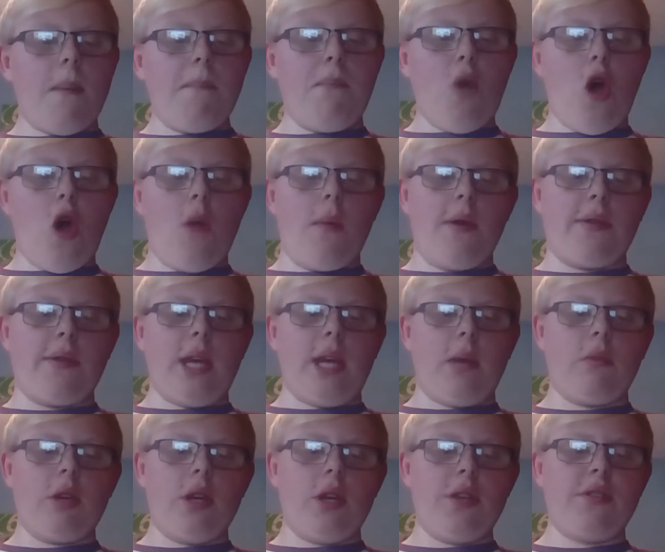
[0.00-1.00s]
and Bournemouth.
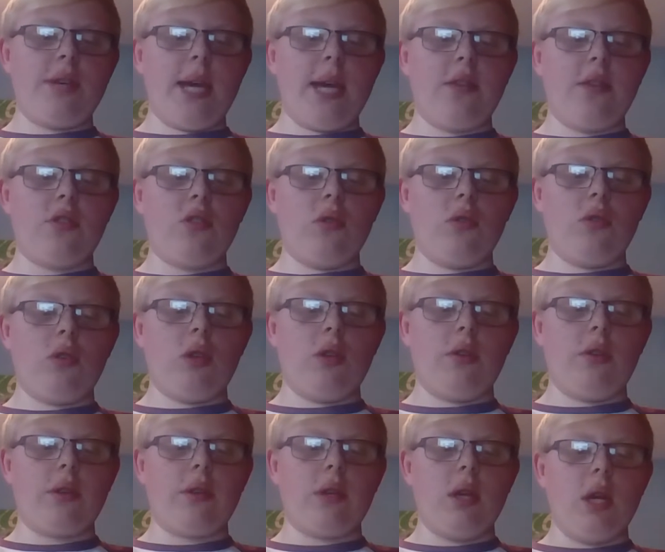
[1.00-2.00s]
Now I'm going to say
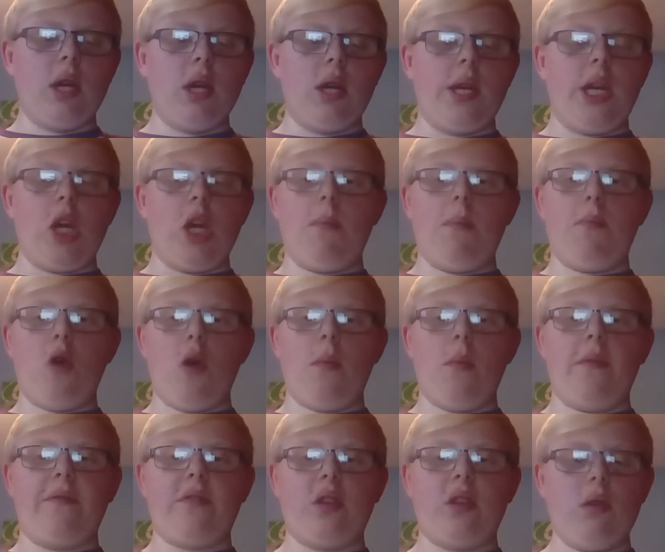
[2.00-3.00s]
Sunderland 0,
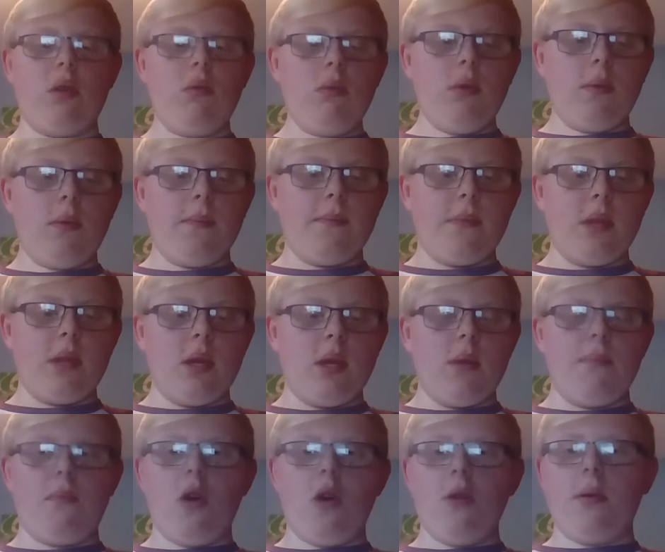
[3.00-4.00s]
Bournemouth 2.
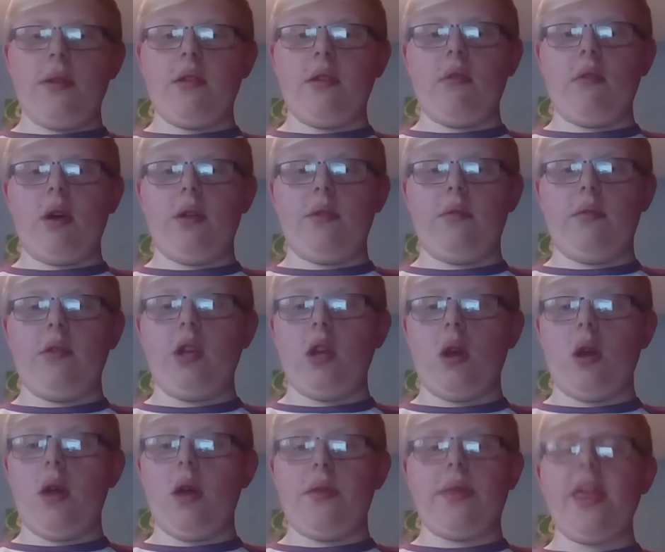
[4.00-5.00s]
Bournemouth are on,
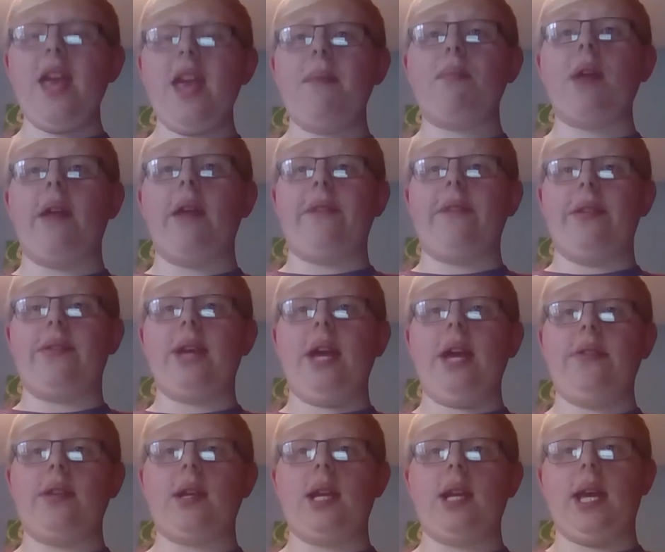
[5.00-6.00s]
they play
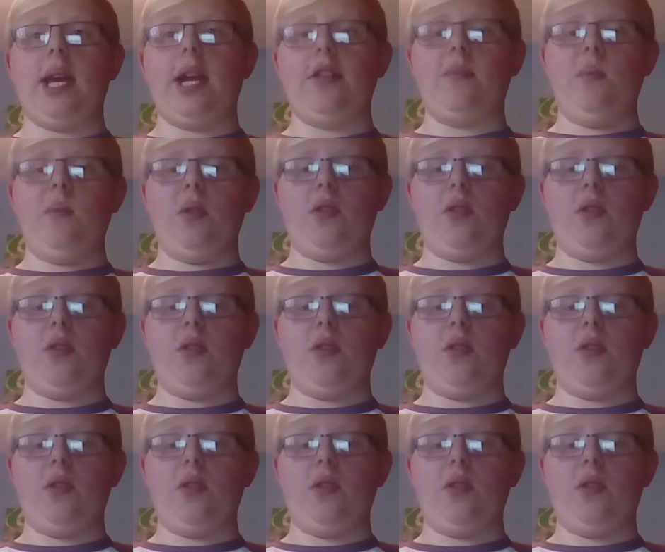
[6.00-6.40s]
fantastically against